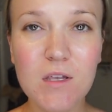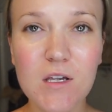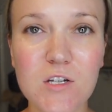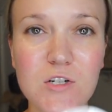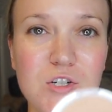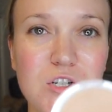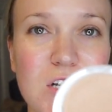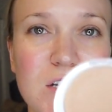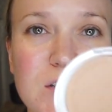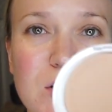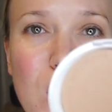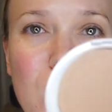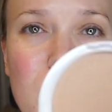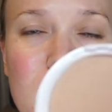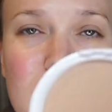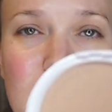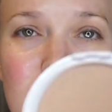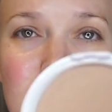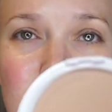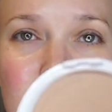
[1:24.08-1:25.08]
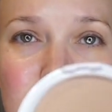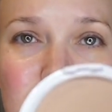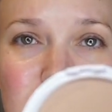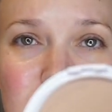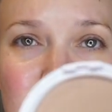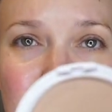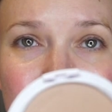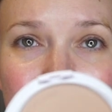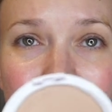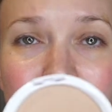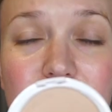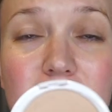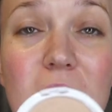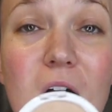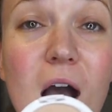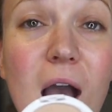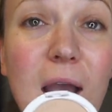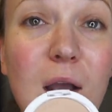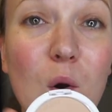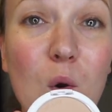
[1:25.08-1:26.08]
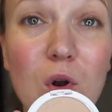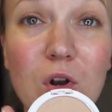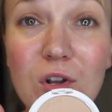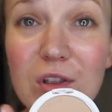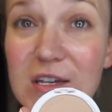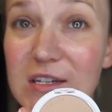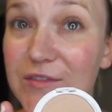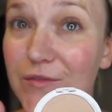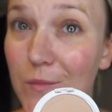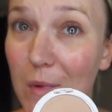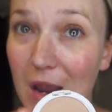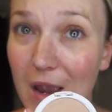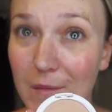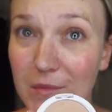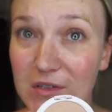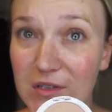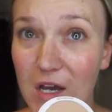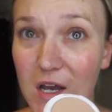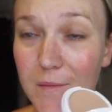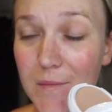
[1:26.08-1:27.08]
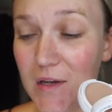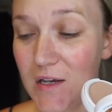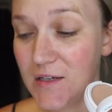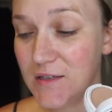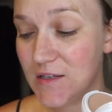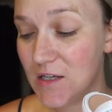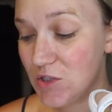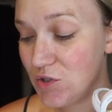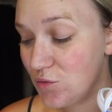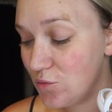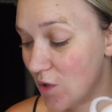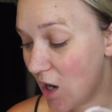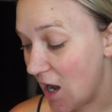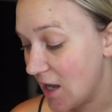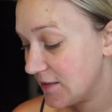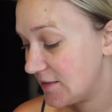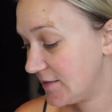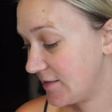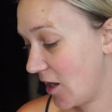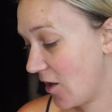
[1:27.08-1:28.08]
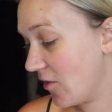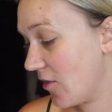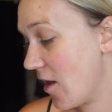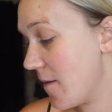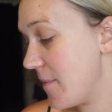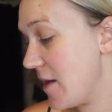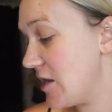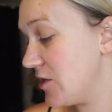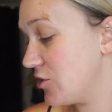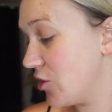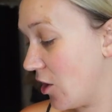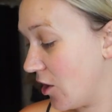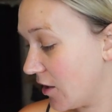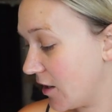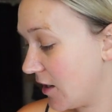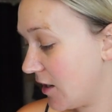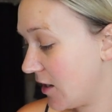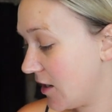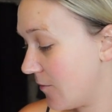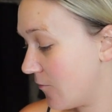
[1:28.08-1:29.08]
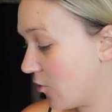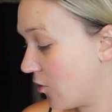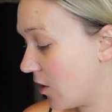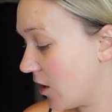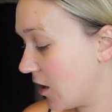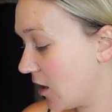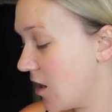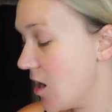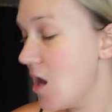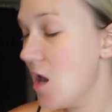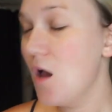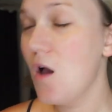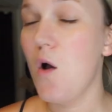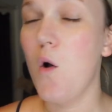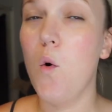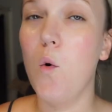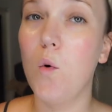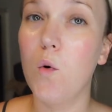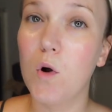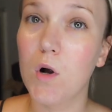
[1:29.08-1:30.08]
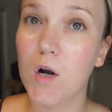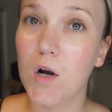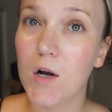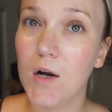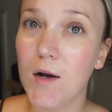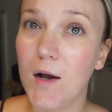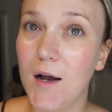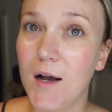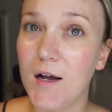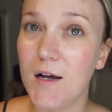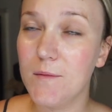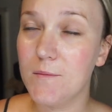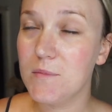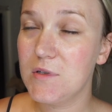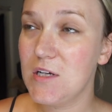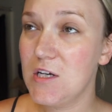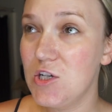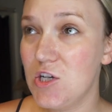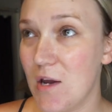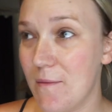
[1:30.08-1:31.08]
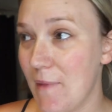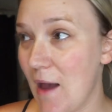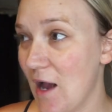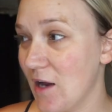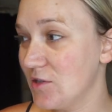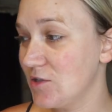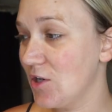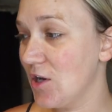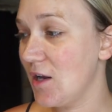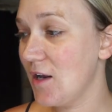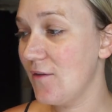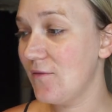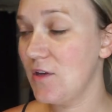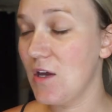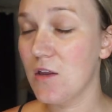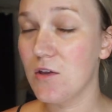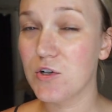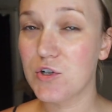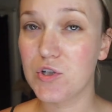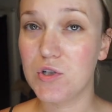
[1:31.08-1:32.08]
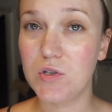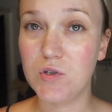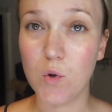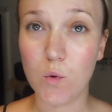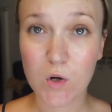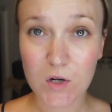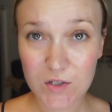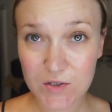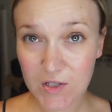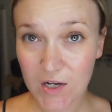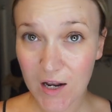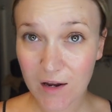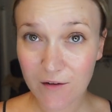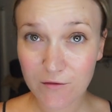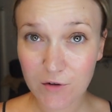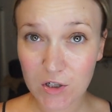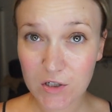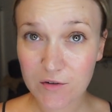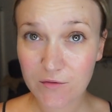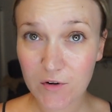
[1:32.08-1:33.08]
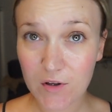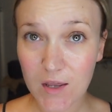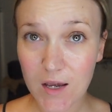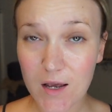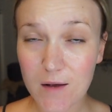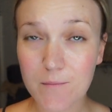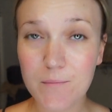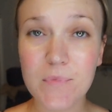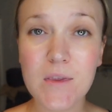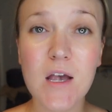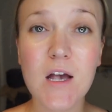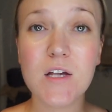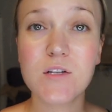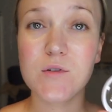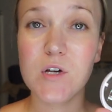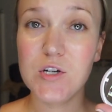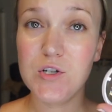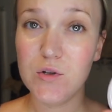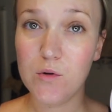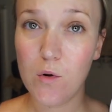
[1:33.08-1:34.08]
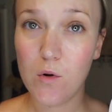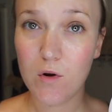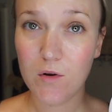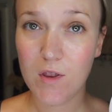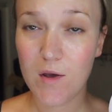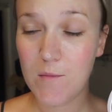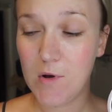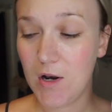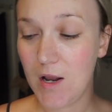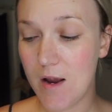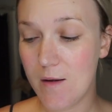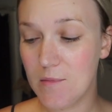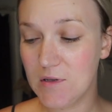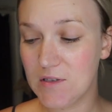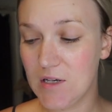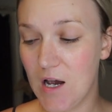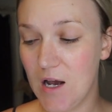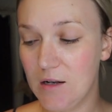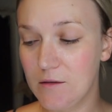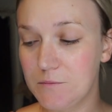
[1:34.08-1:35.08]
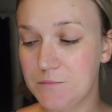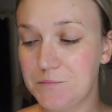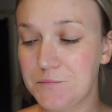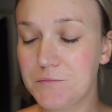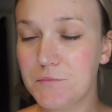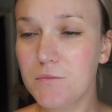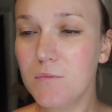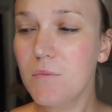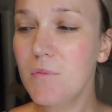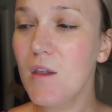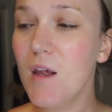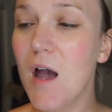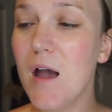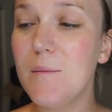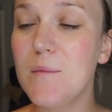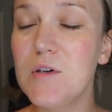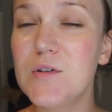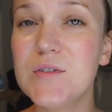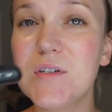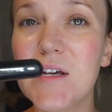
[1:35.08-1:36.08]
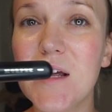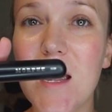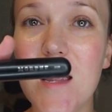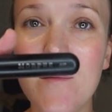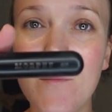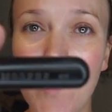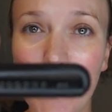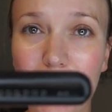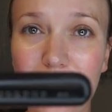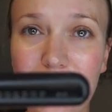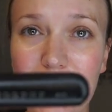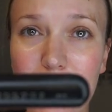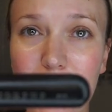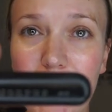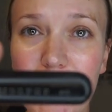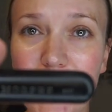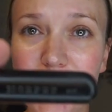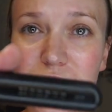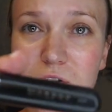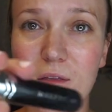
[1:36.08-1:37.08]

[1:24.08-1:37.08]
I just opened it the other day. I order these from Amazon because they do not sell them in Target anymore or TJ Maxx or any of the other stores that I've looked for them. So I do order them on Amazon. I'm using a Morphe brush.